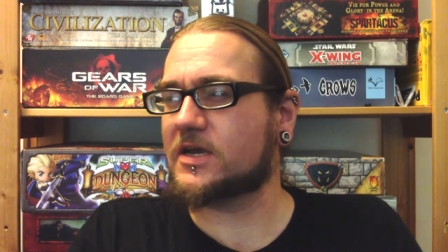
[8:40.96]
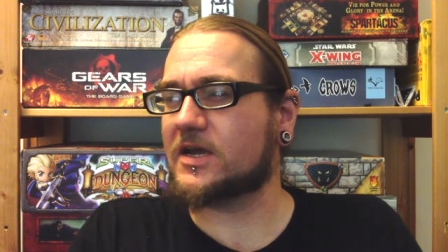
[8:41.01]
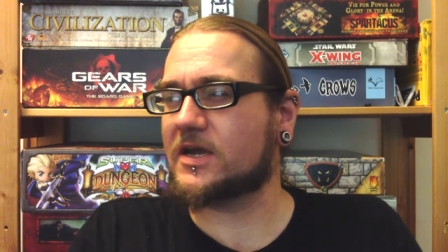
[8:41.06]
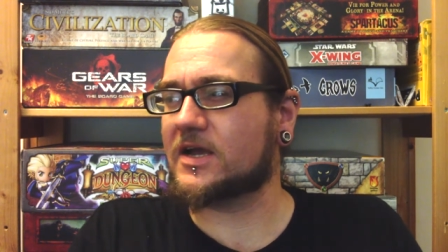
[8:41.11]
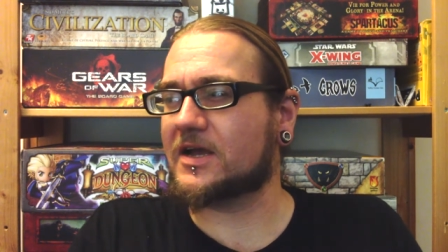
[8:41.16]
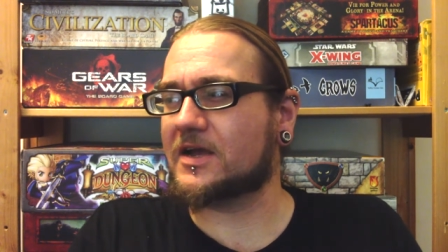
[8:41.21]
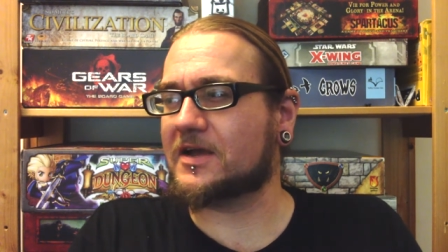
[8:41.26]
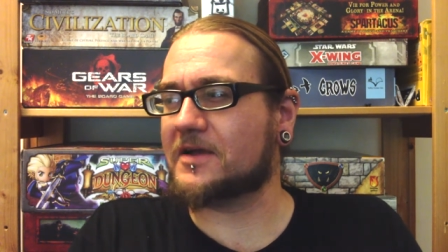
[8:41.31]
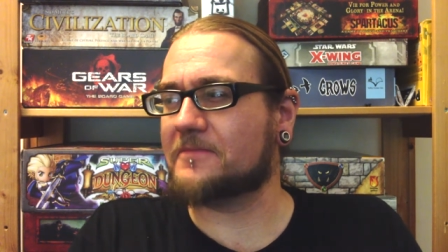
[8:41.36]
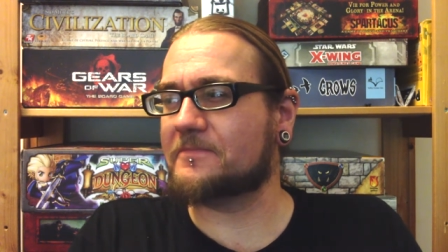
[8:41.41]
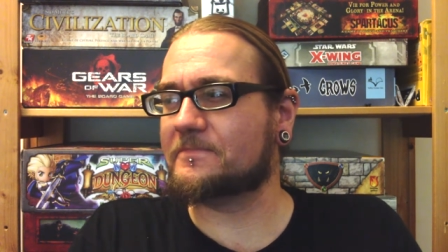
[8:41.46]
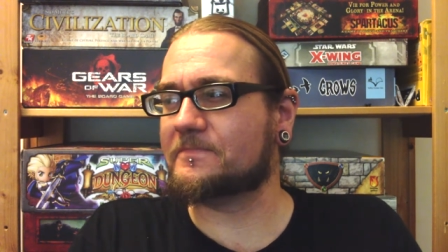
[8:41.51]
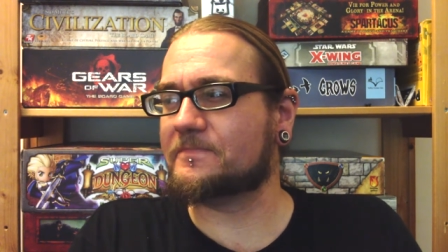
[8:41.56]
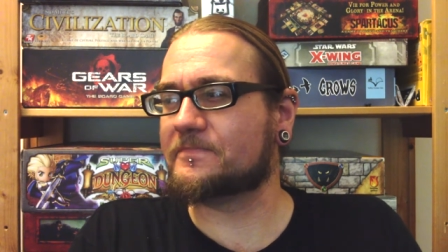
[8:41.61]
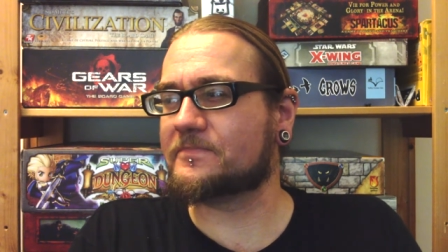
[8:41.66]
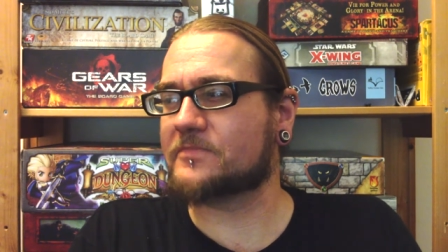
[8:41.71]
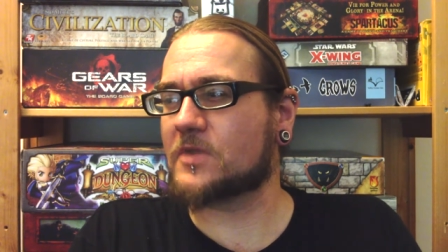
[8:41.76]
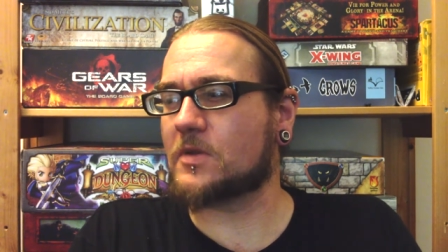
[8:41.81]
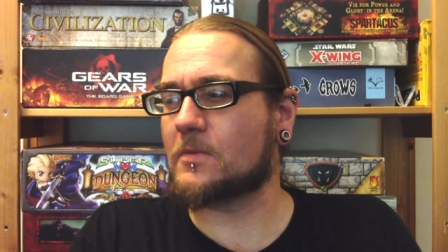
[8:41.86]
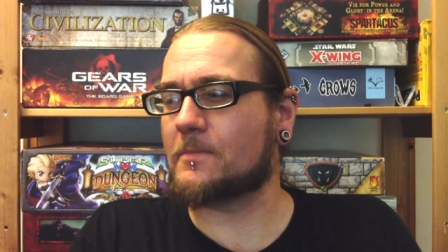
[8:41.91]

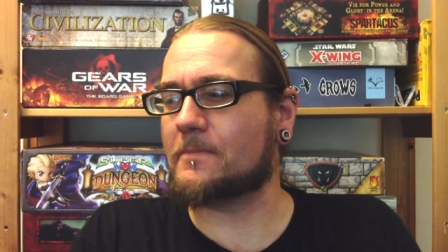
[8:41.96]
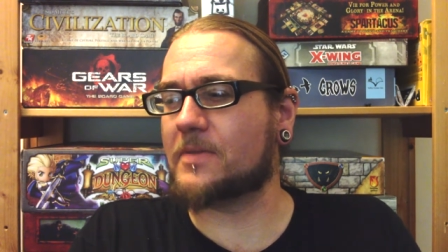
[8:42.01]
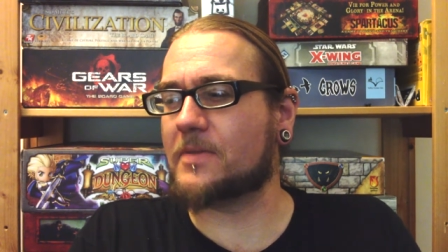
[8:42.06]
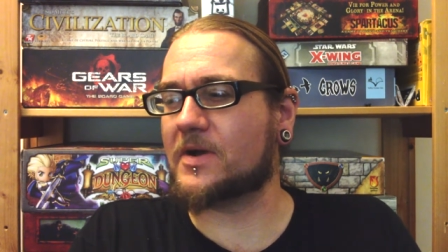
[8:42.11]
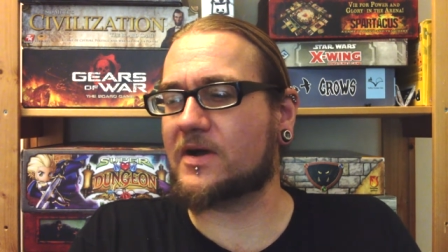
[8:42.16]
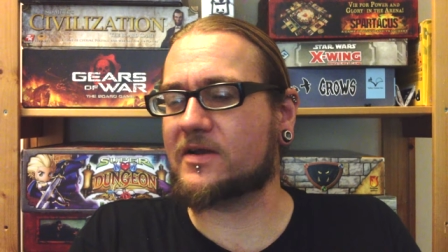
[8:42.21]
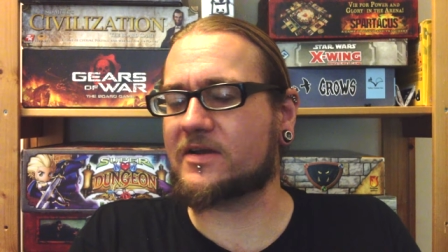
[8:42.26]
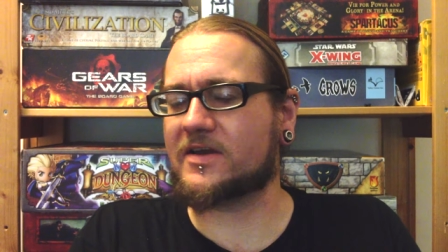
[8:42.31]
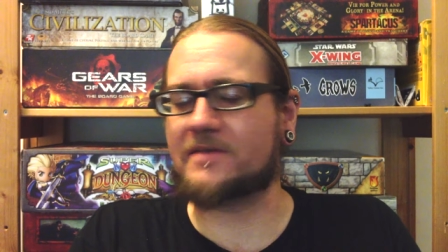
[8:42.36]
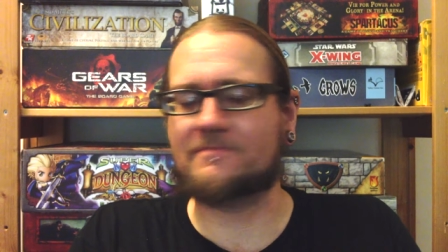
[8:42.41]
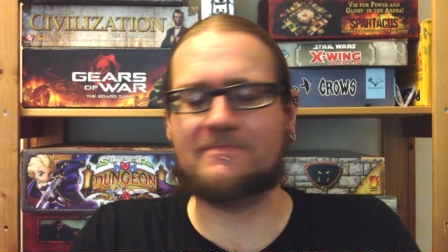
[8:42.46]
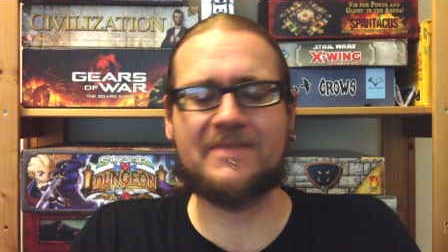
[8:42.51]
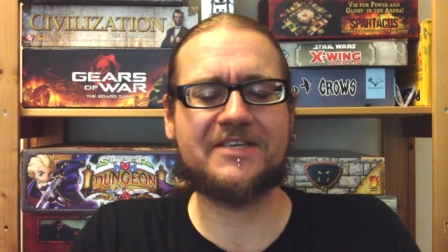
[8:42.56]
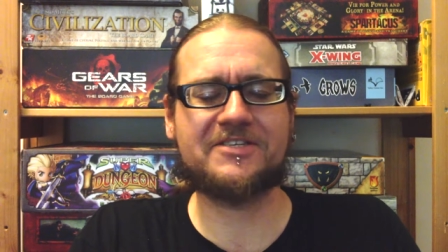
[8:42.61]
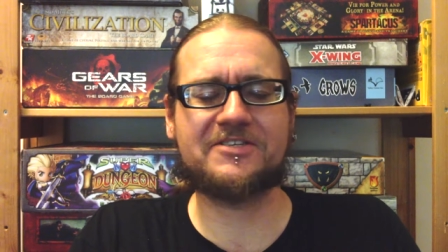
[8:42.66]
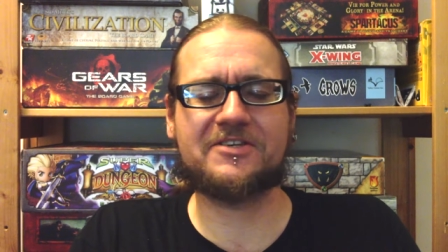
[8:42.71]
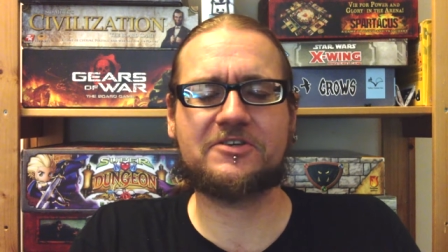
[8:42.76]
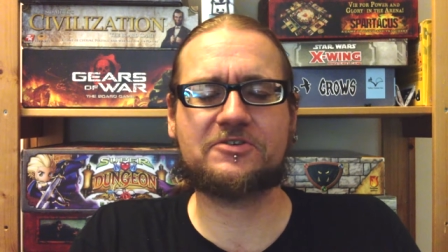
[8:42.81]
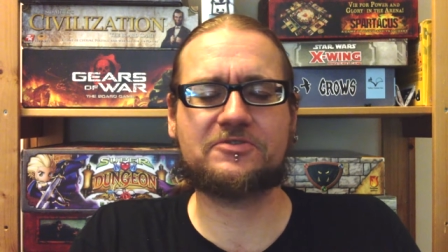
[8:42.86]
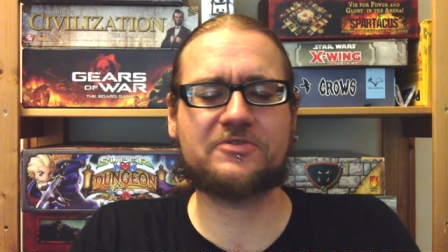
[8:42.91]
Um, but I
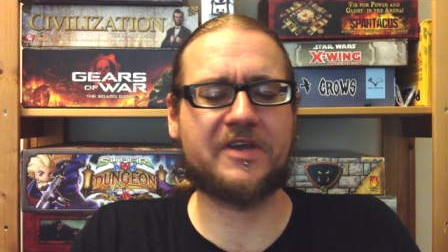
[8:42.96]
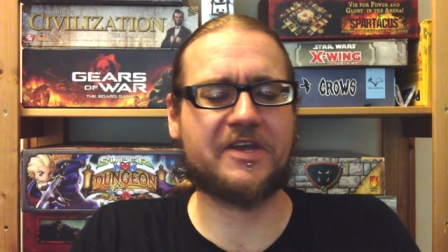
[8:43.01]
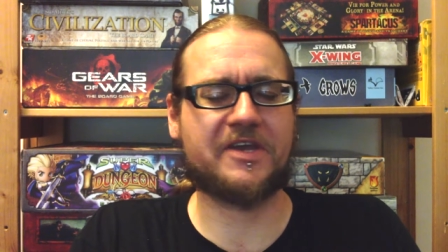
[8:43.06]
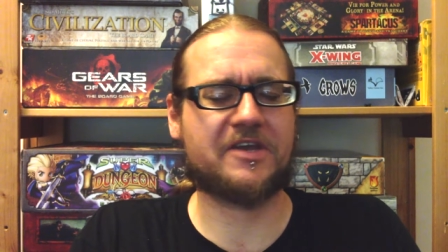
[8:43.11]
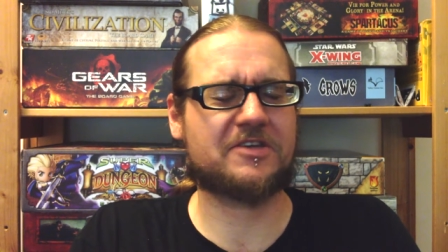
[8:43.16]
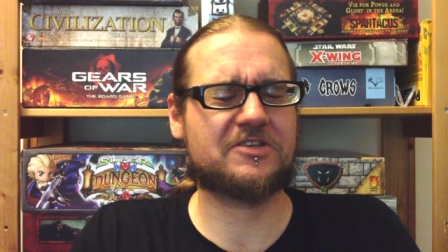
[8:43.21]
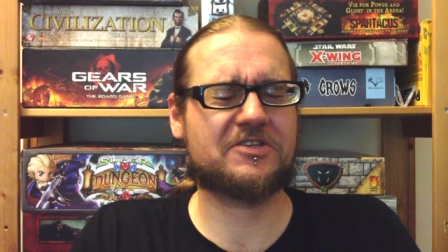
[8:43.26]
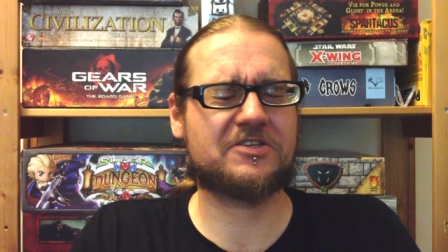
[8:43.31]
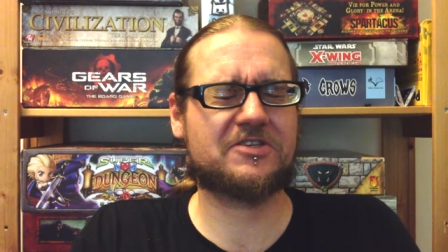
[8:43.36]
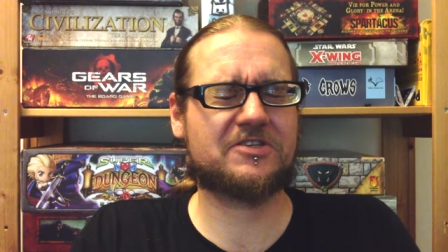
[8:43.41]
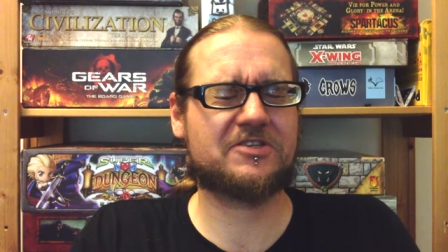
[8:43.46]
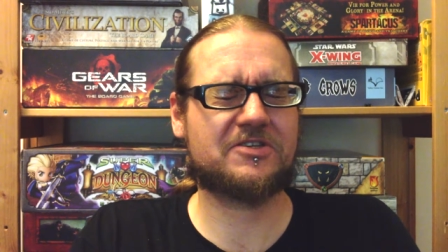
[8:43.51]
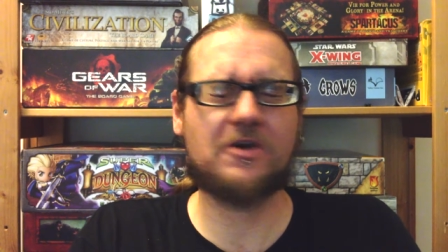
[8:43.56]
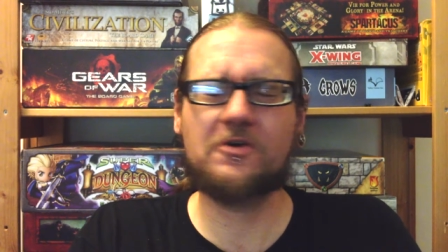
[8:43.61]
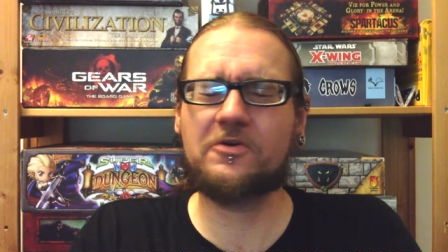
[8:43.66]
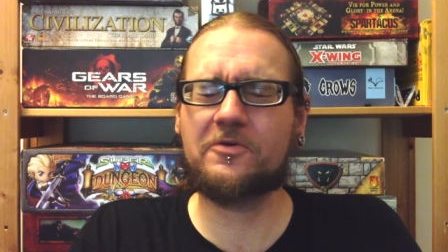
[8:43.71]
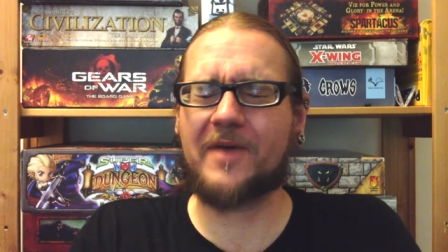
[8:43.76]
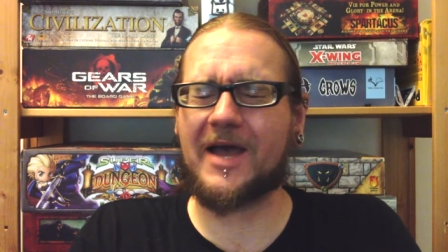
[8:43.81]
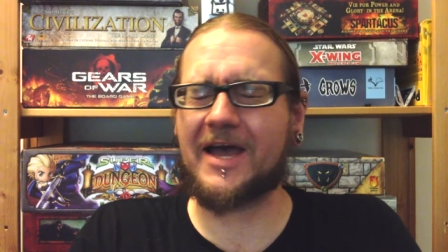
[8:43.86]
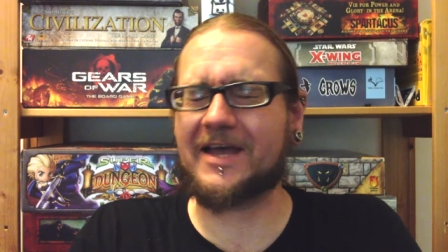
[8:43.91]
missed a trick
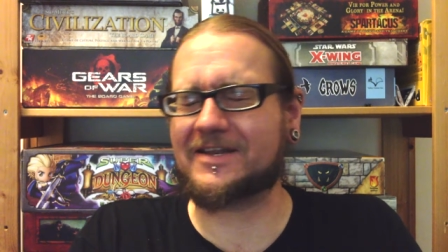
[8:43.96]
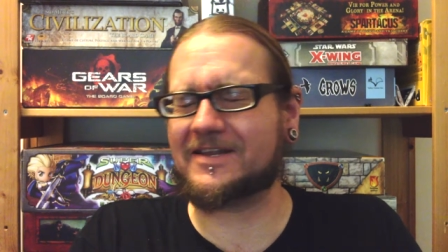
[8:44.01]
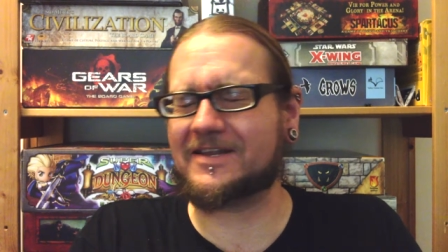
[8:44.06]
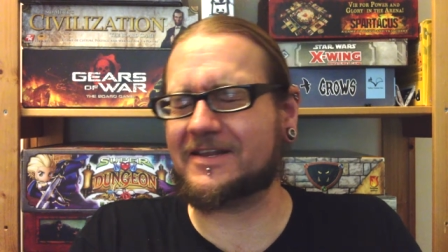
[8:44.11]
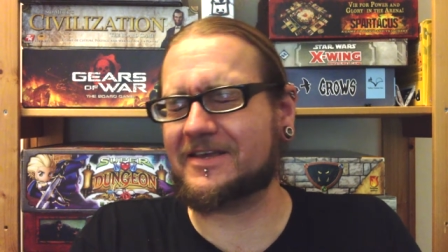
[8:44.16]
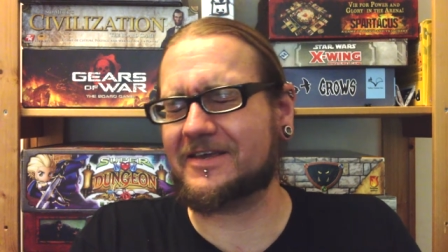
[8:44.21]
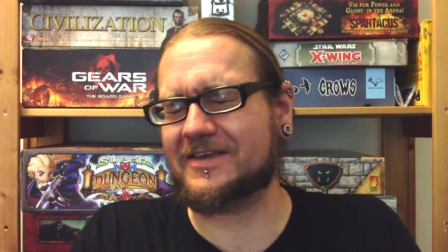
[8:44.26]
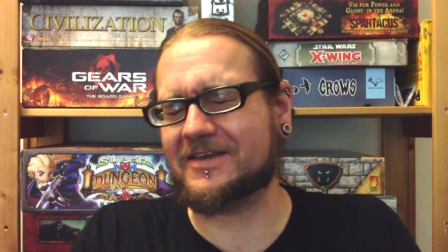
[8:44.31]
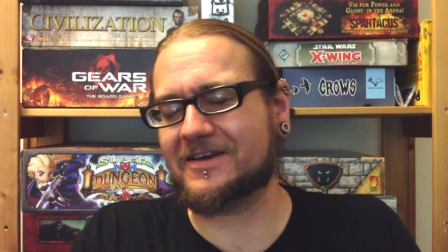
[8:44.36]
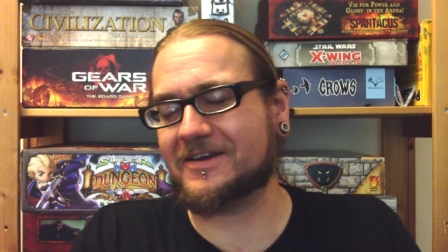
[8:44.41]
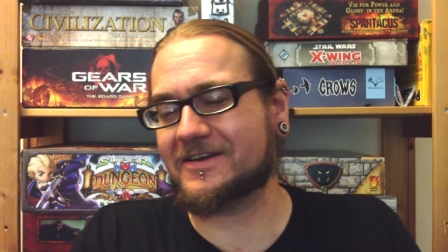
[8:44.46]
so badly.